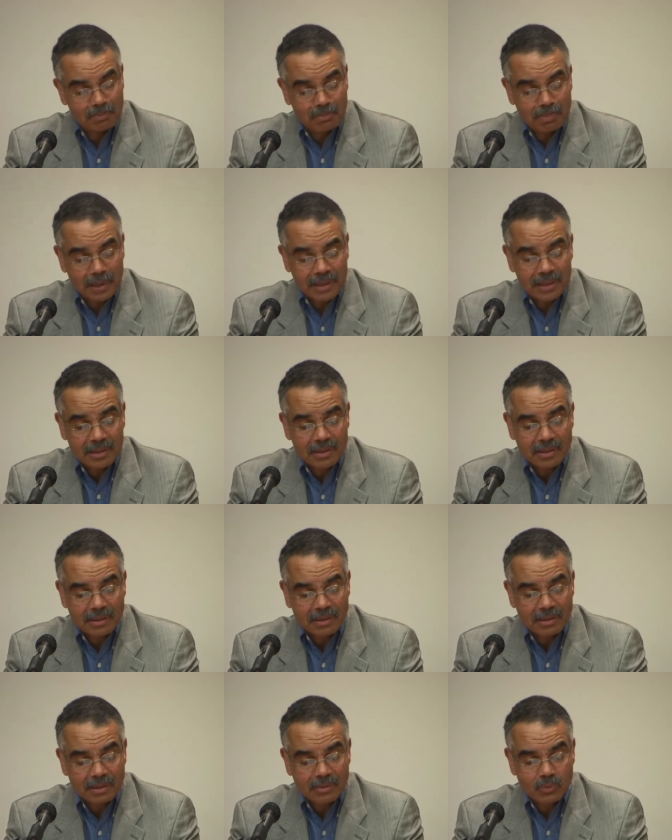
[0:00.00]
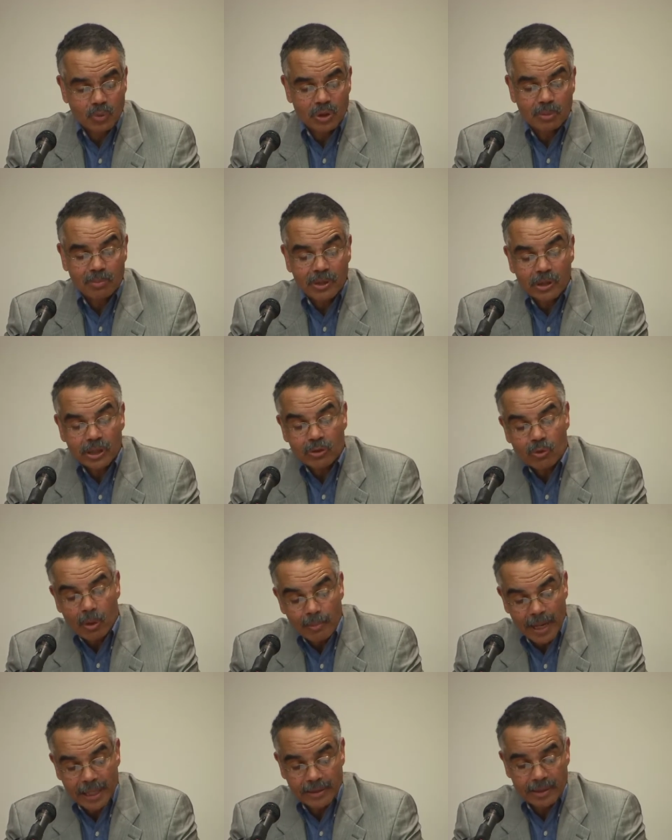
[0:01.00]
But it was merely
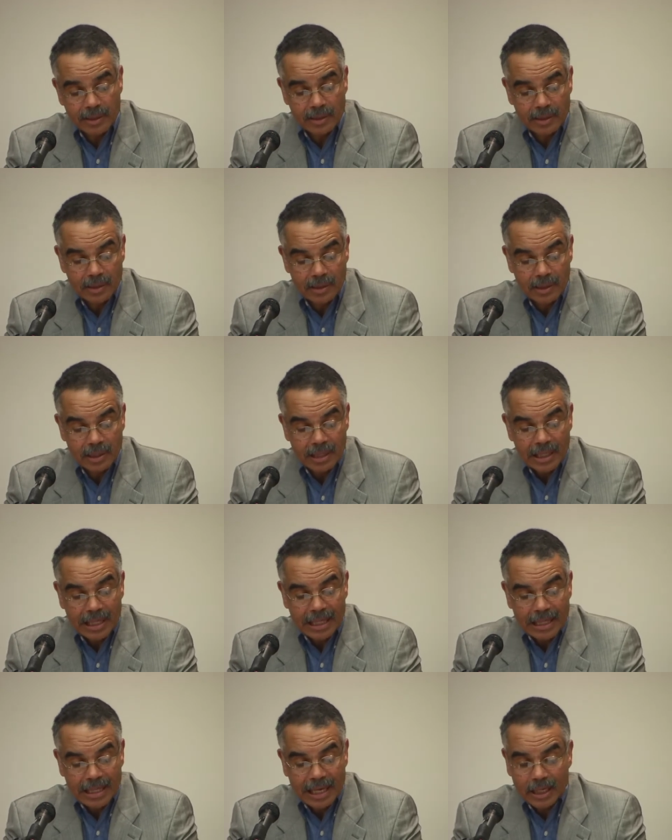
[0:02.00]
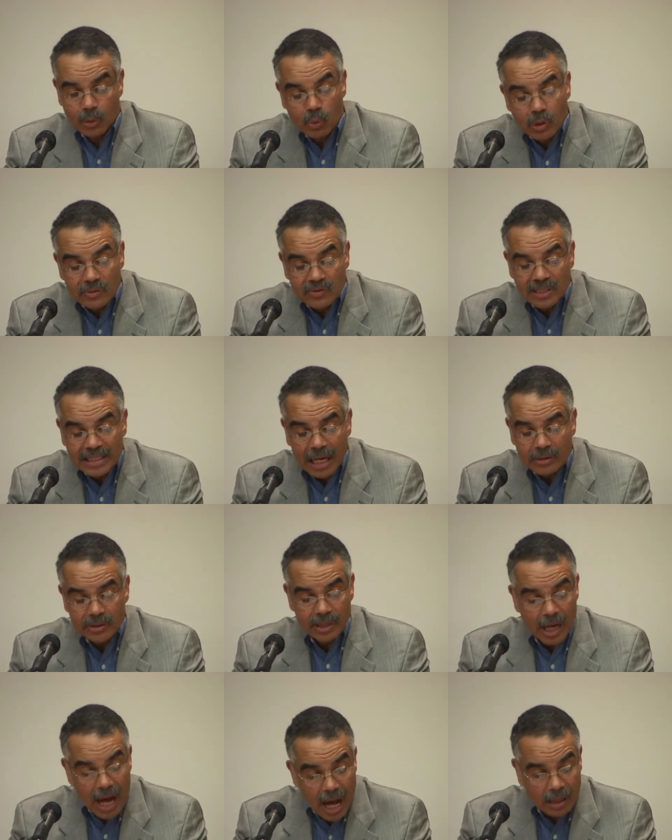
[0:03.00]
romantic, and it would have
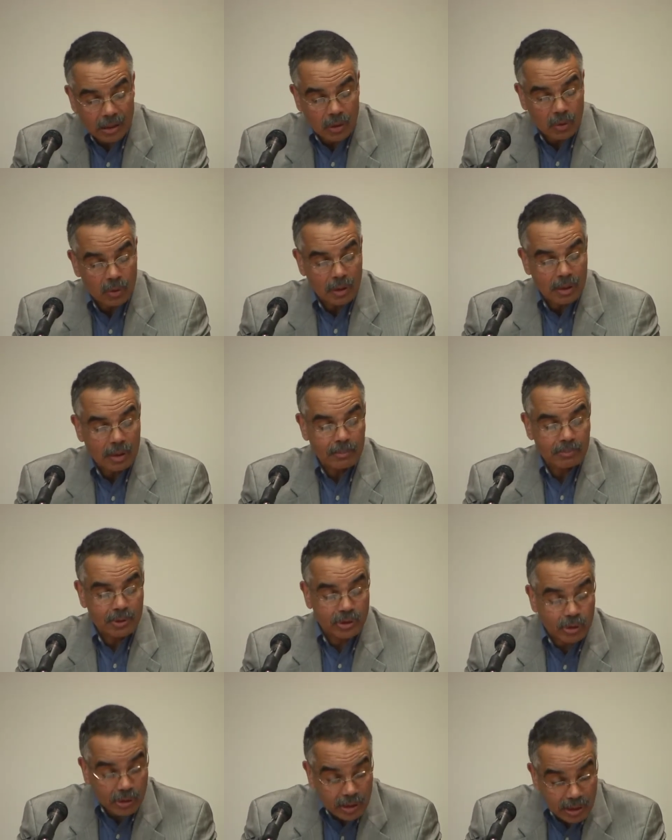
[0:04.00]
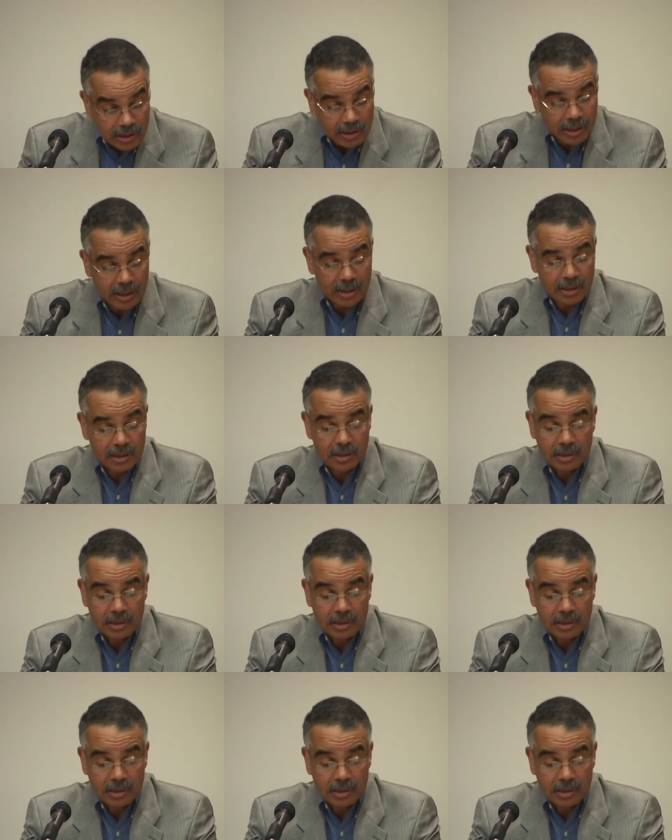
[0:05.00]
sounded hollow, paternalistic